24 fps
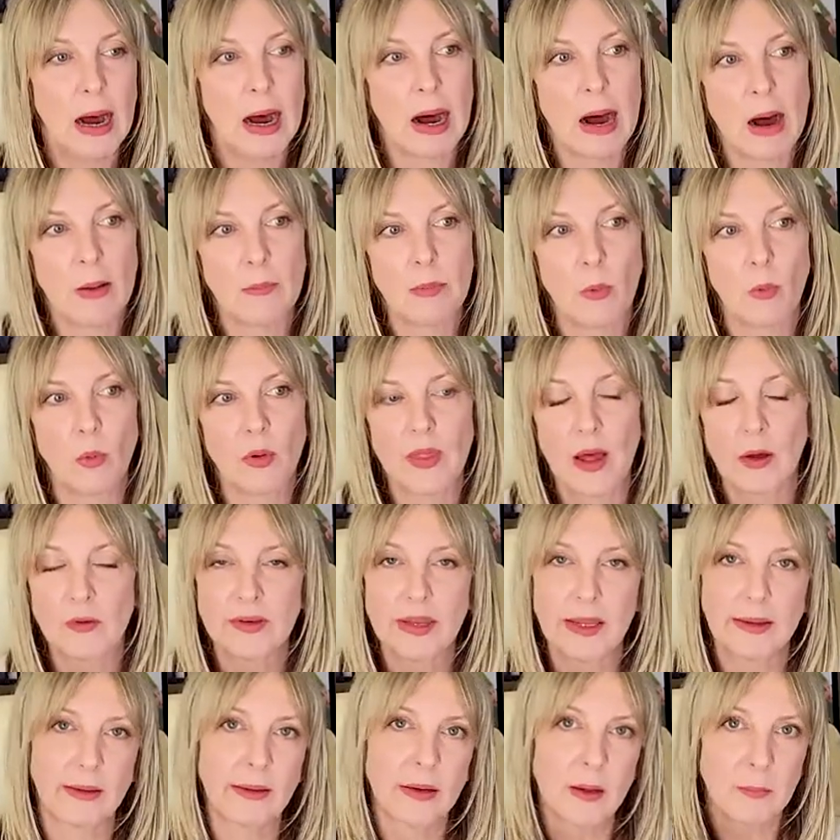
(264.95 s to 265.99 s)
without
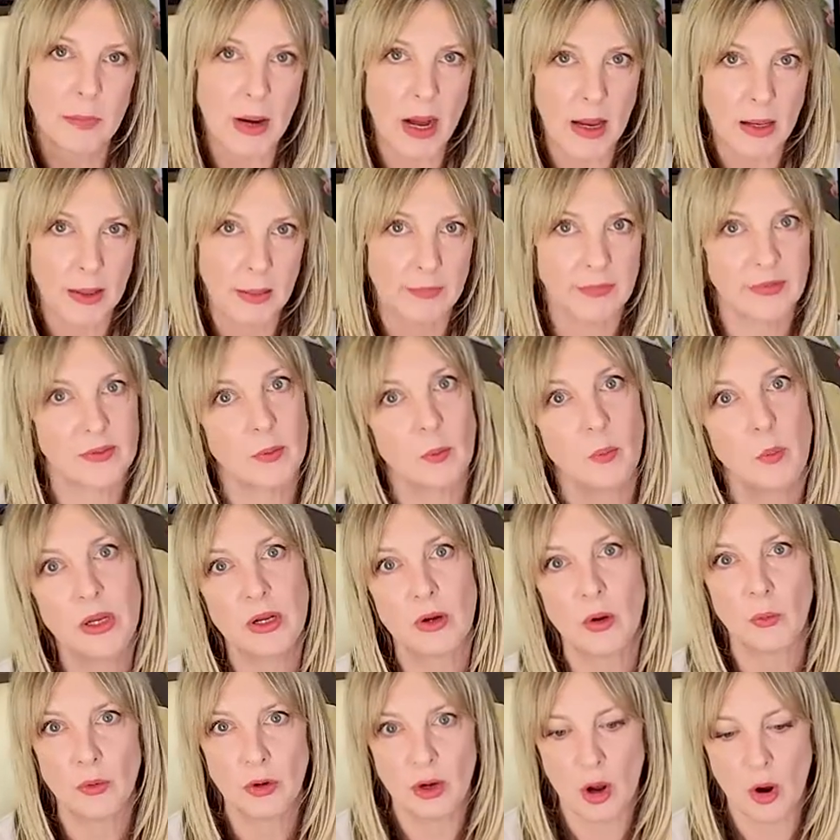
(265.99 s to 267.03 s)
taking a biopsy,
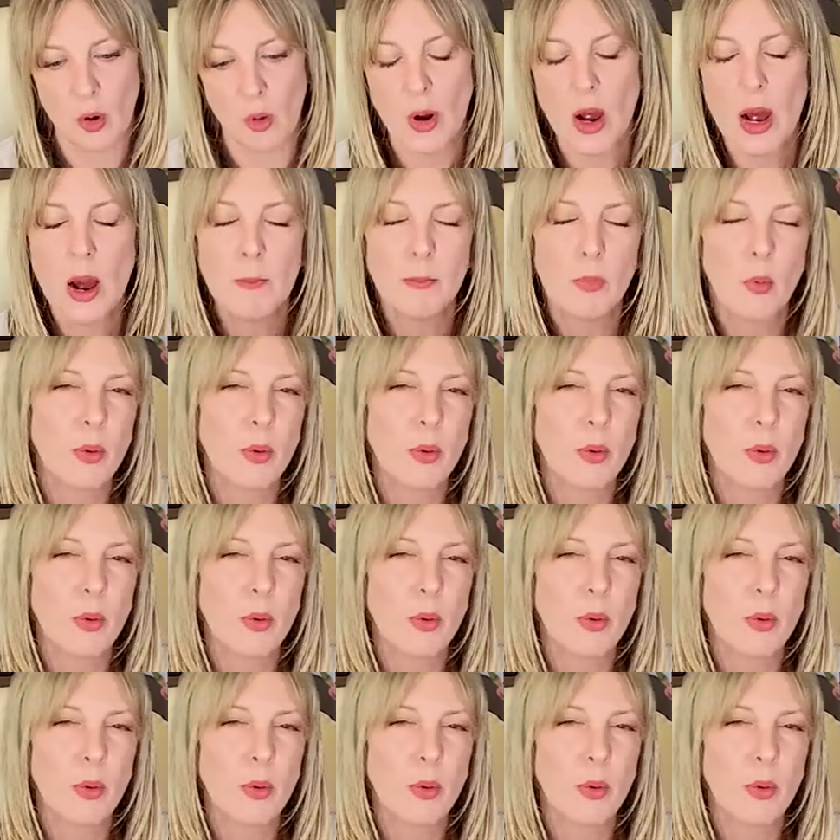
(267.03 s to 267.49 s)
we don't know.